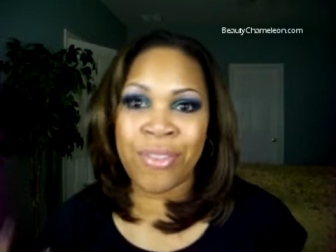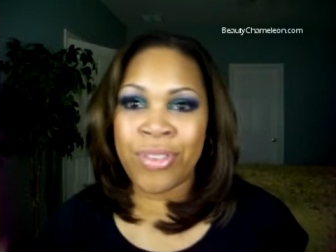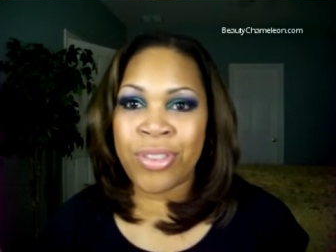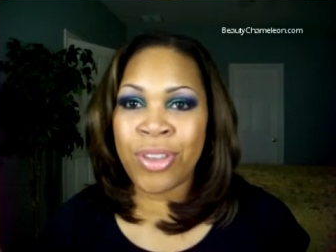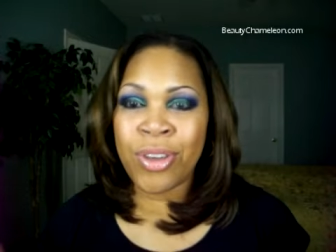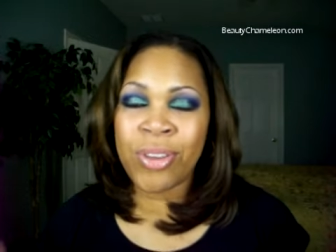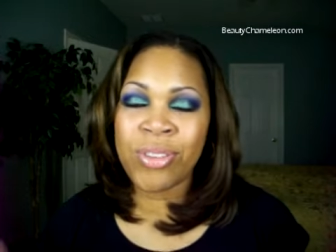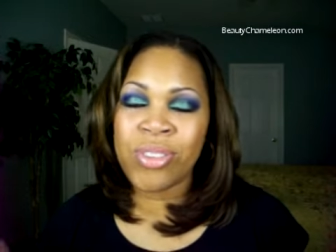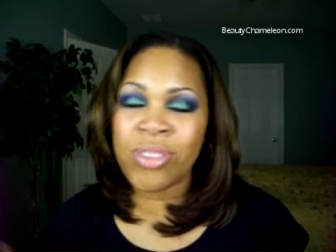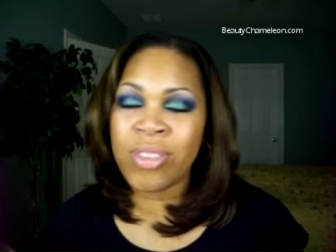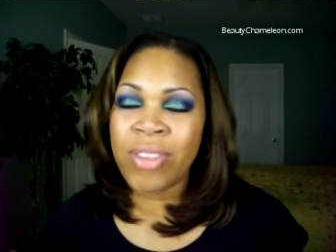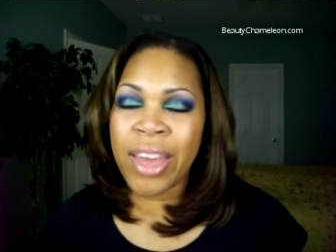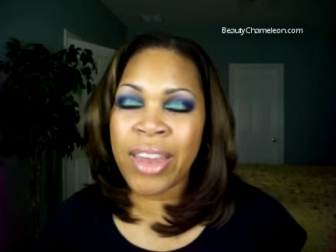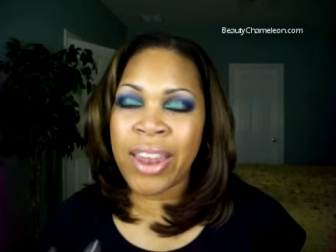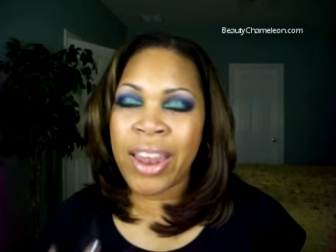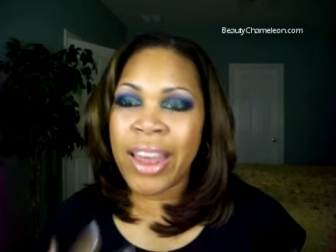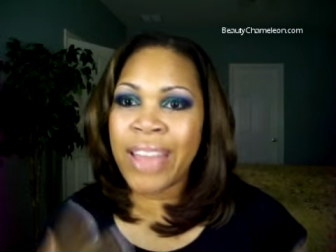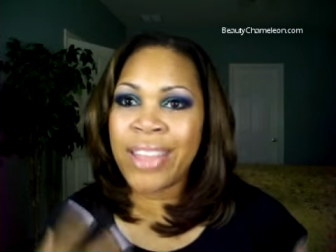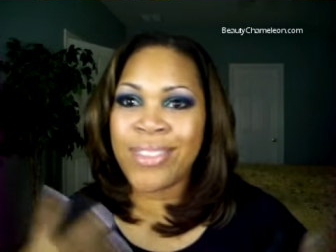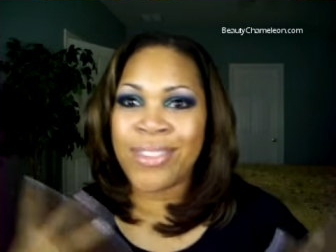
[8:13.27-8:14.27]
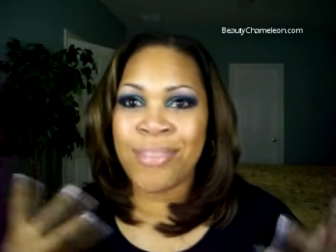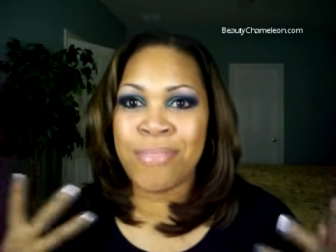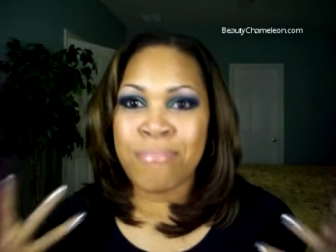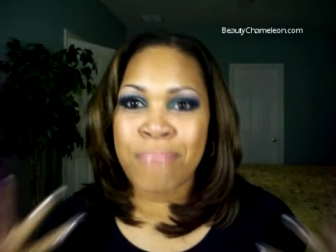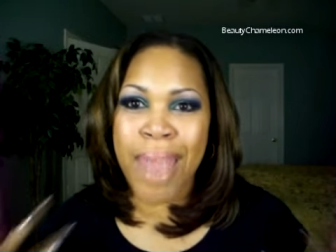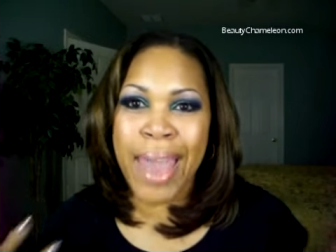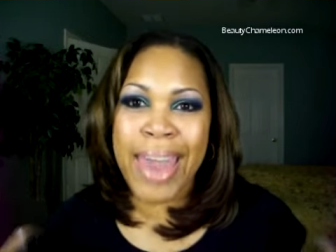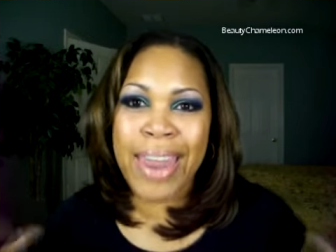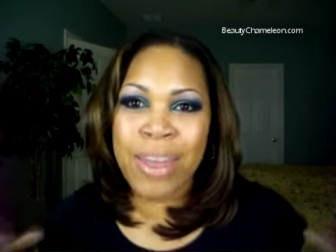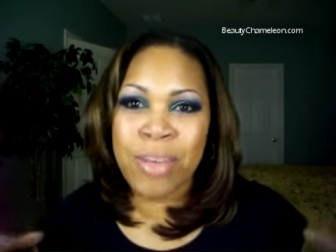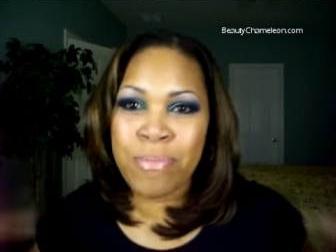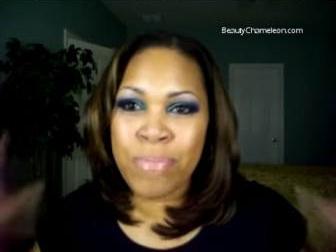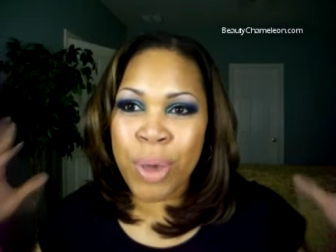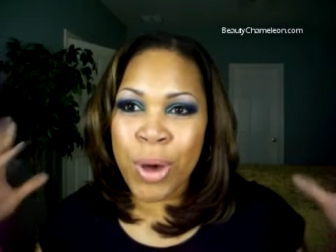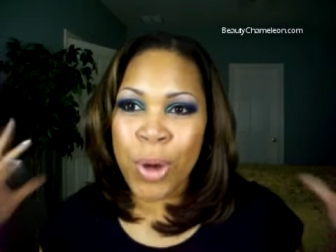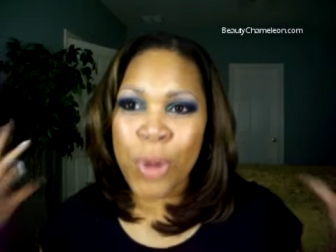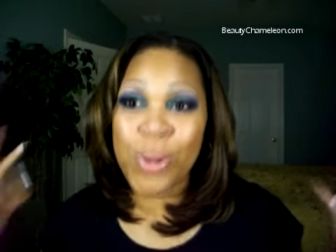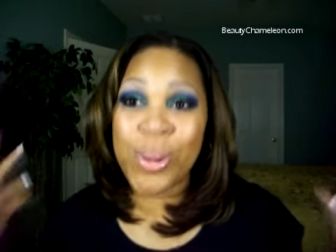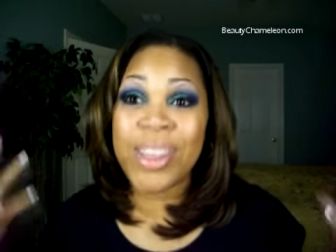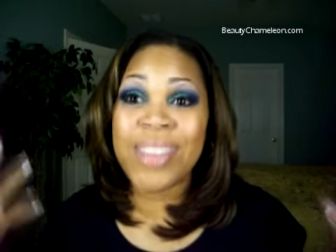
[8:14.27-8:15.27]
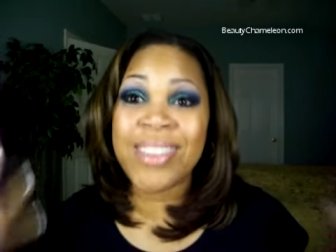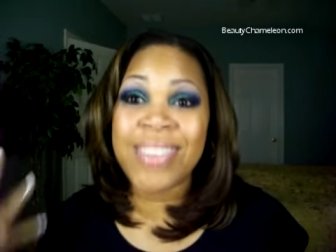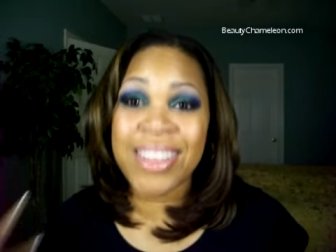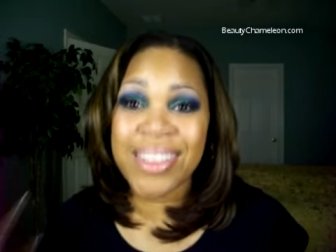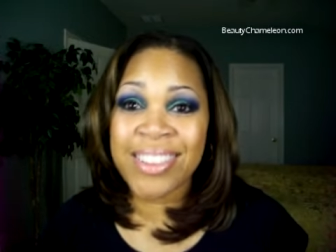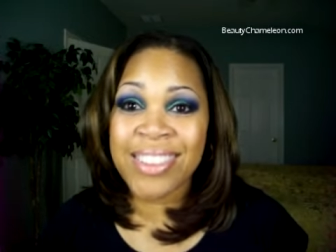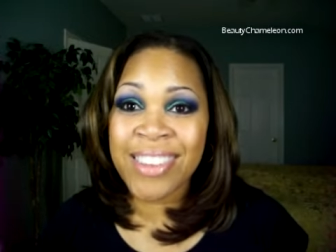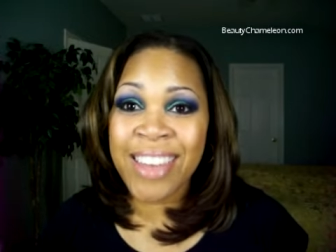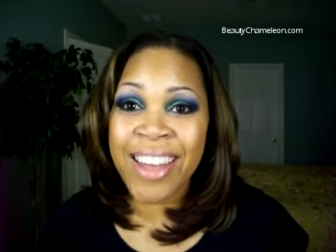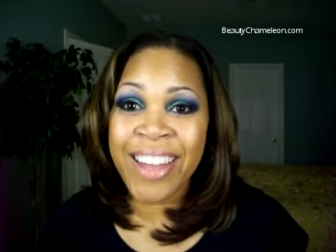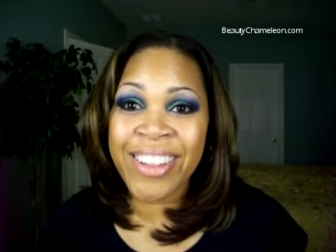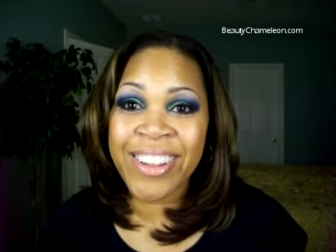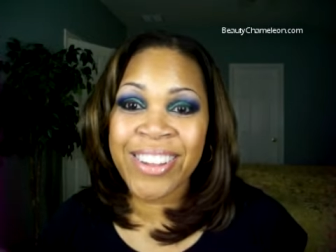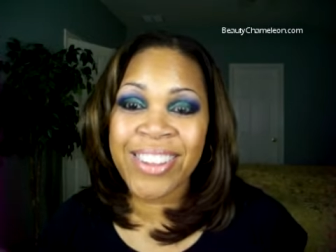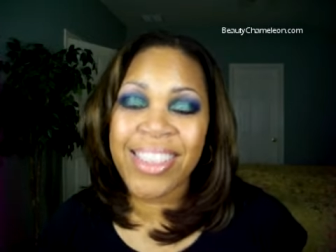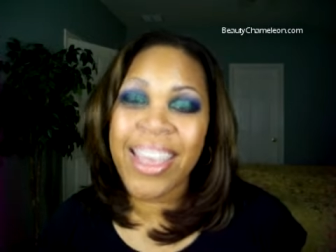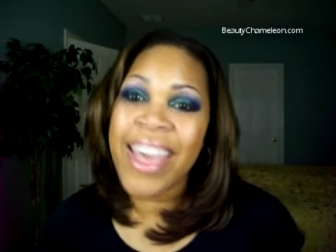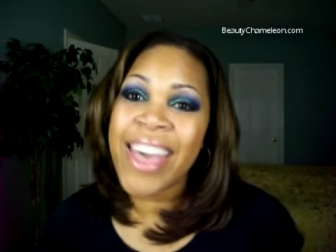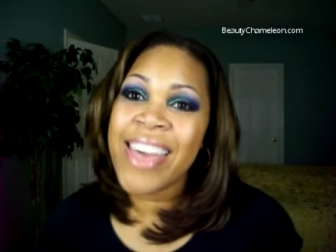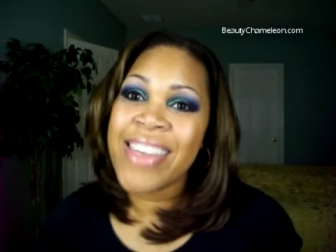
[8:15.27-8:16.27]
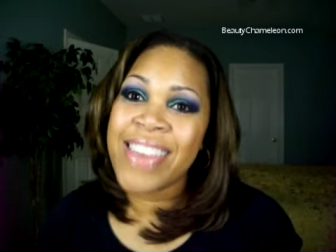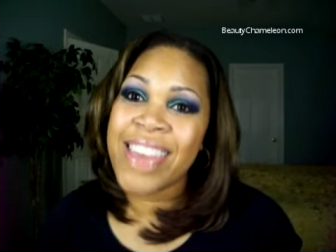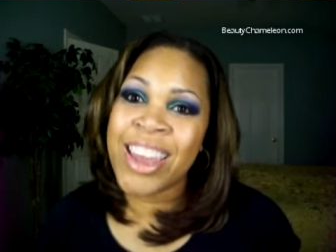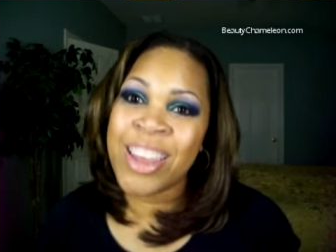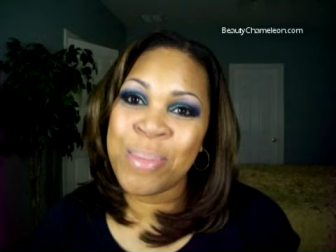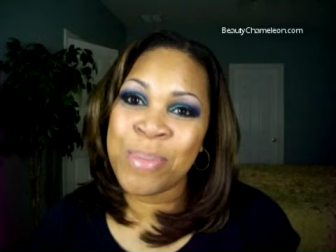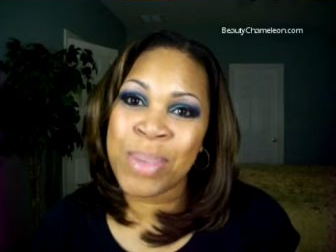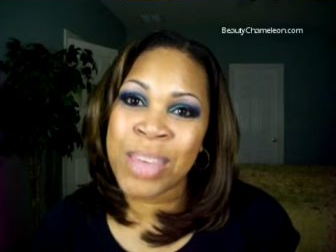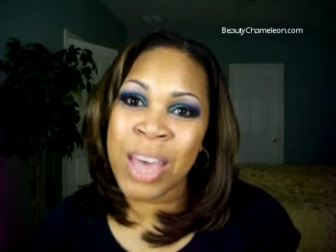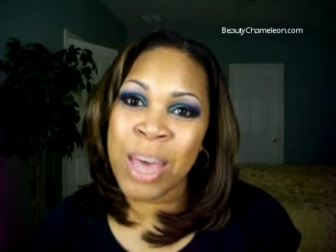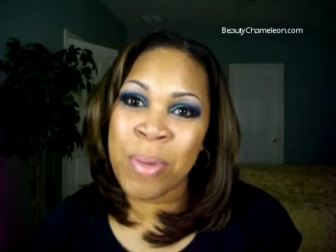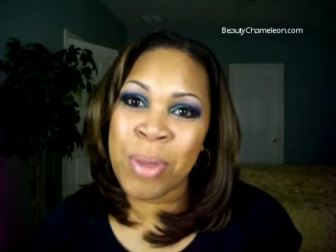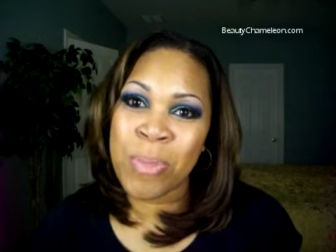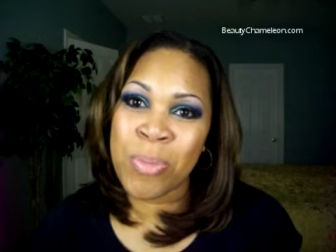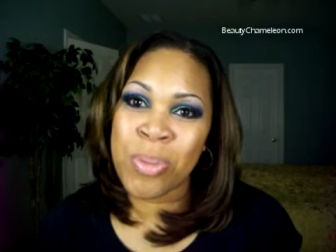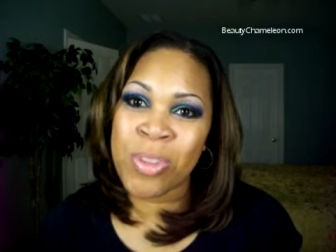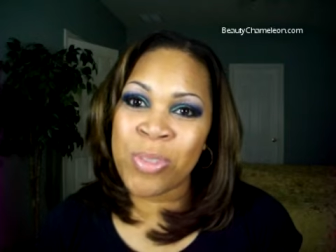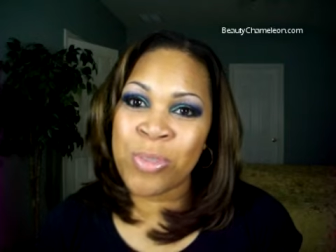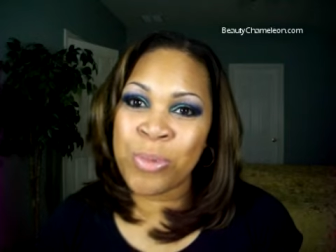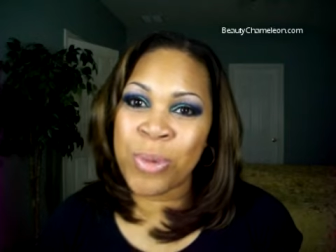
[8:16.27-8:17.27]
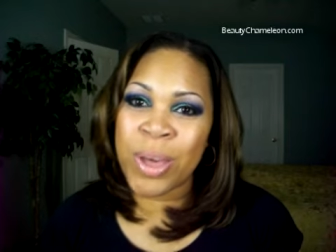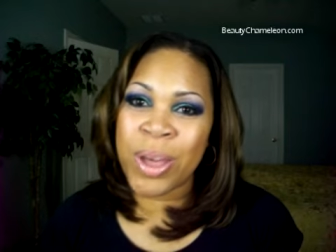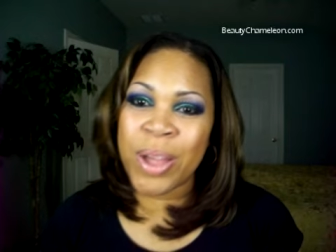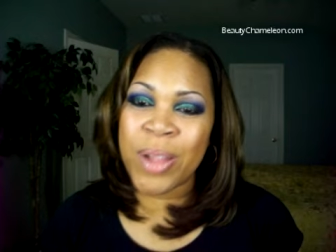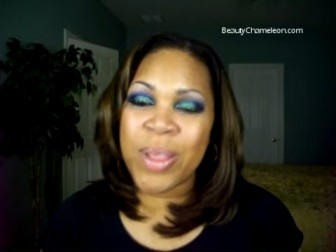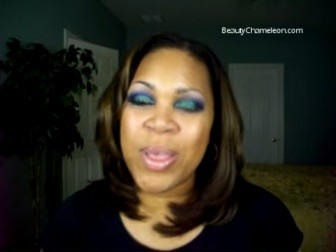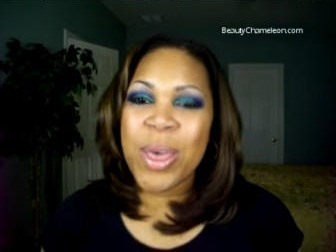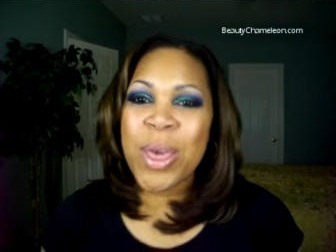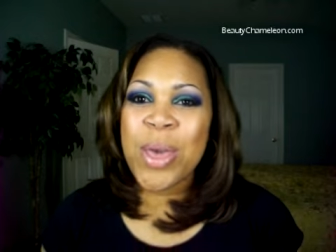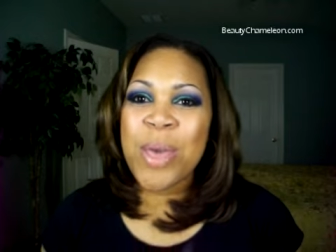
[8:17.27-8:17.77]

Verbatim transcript: for those of you that like dramatic bold, intense colors, that'll be coming up as well.